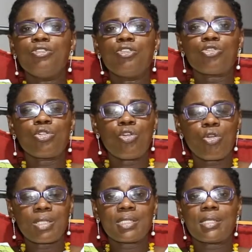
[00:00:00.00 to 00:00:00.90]
you should
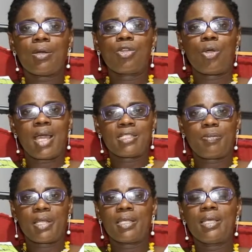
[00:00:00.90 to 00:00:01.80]
not tell your
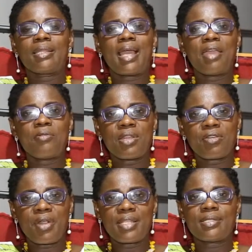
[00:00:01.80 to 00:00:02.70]
husband that I
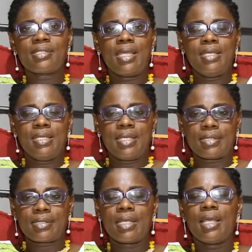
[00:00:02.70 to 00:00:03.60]
regret saying yes.